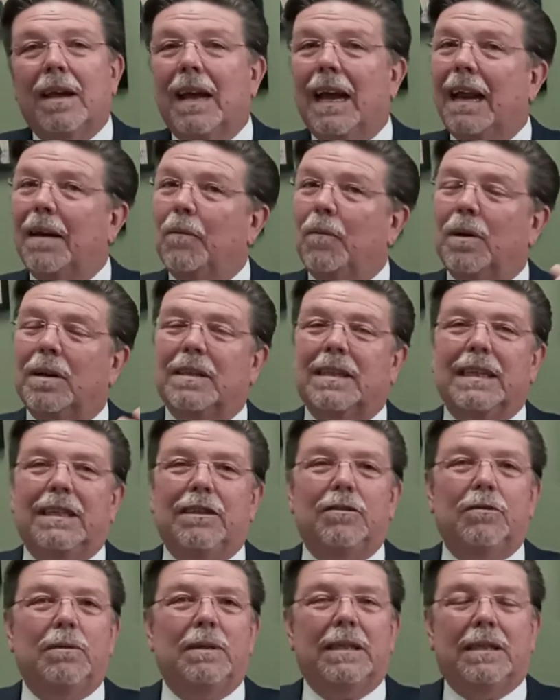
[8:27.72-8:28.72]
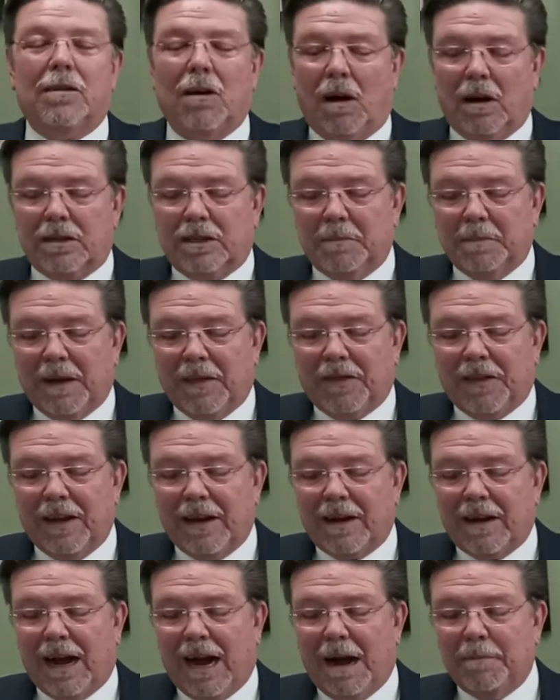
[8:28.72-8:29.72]
And what does he do? He talks about the
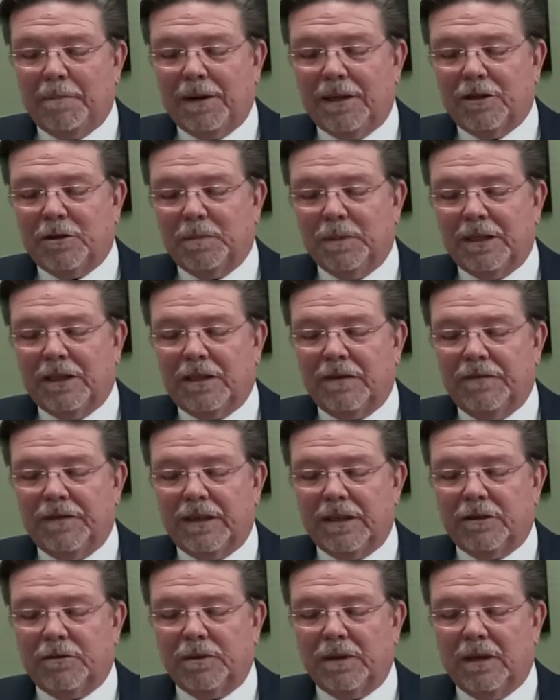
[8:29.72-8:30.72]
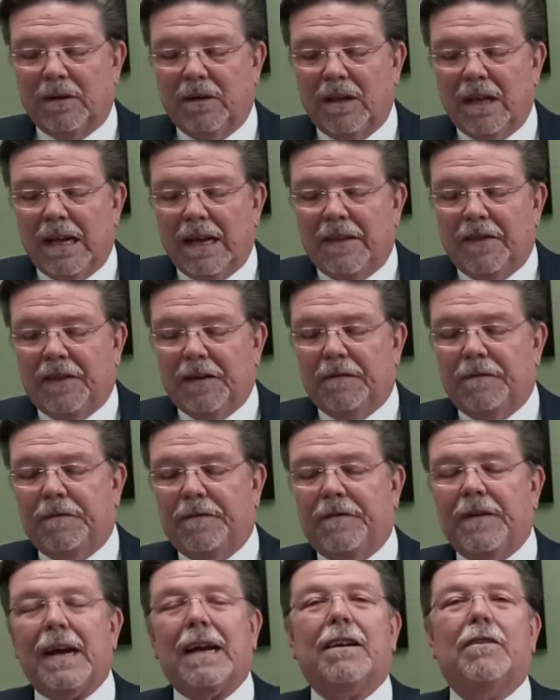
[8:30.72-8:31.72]
accomplishments of Israel, the
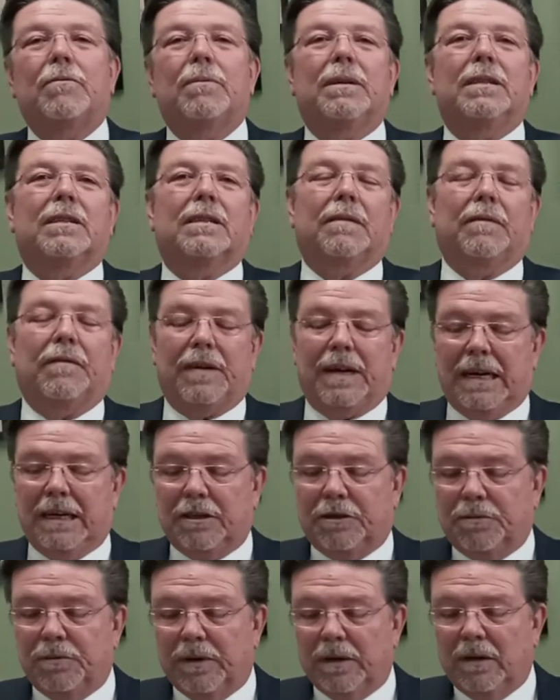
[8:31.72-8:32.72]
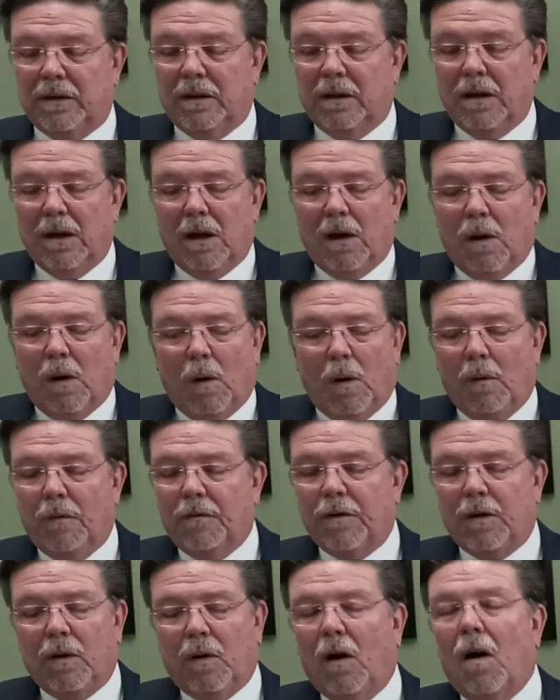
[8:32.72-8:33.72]
victories of Israel
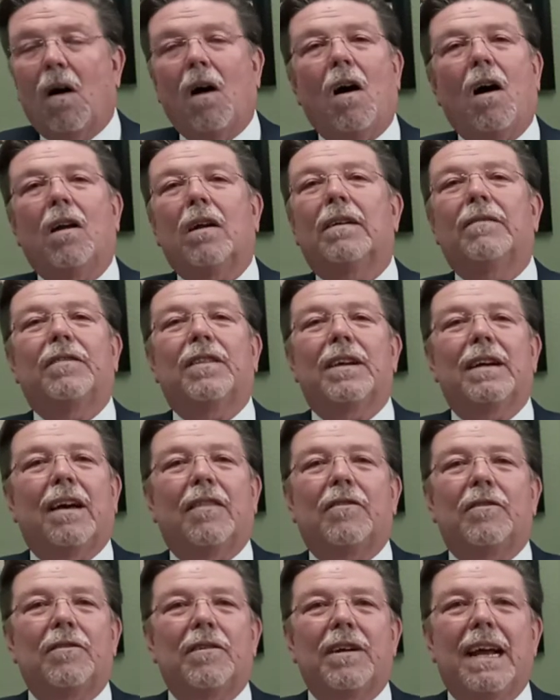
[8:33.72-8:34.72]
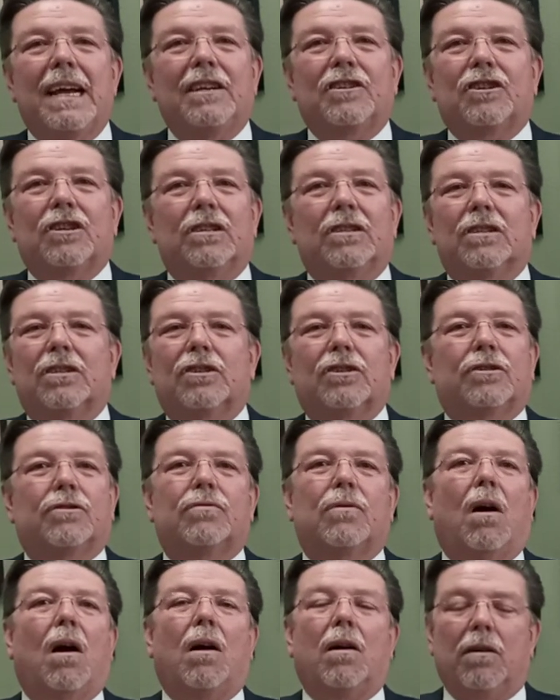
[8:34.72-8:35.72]
over all of the other nations,
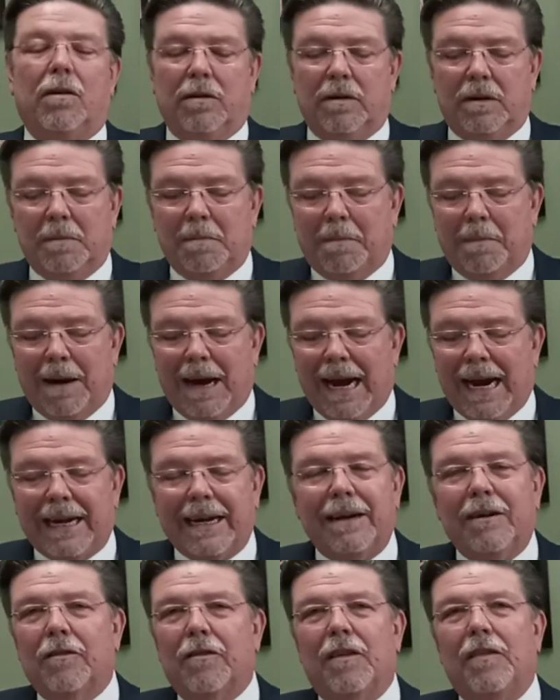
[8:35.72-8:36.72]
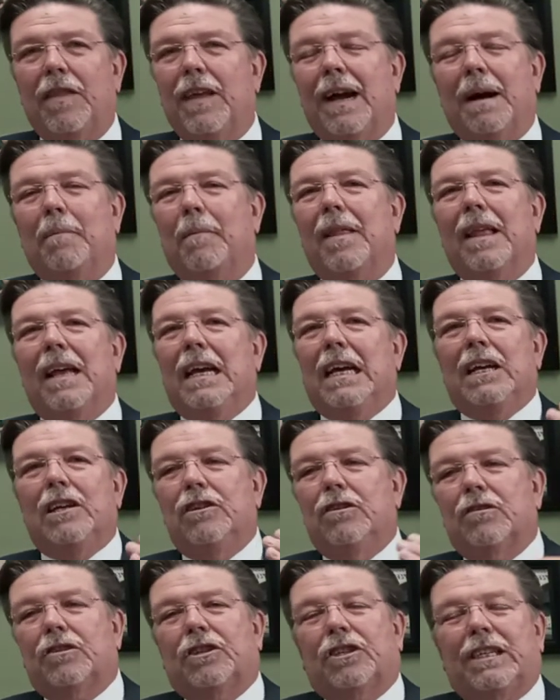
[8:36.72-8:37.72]
stronger and mightier than them.
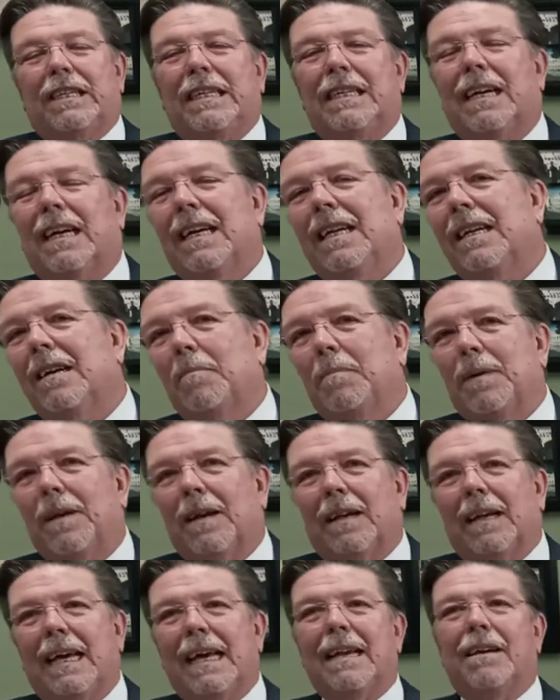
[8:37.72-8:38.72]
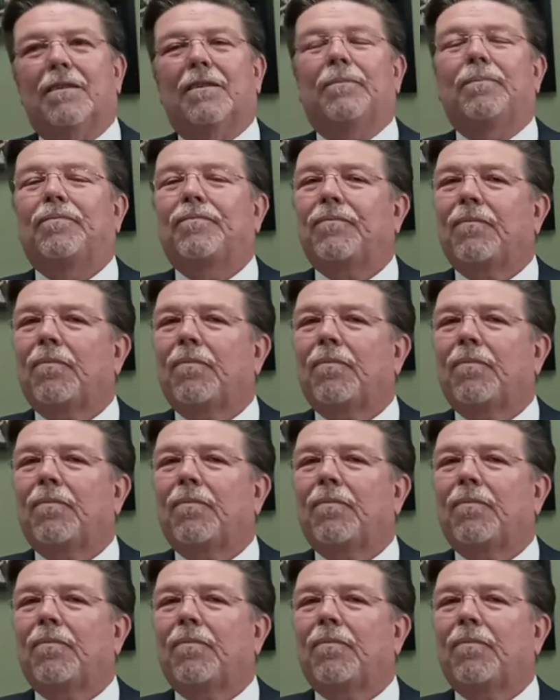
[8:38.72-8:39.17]
You'll see it a little bit later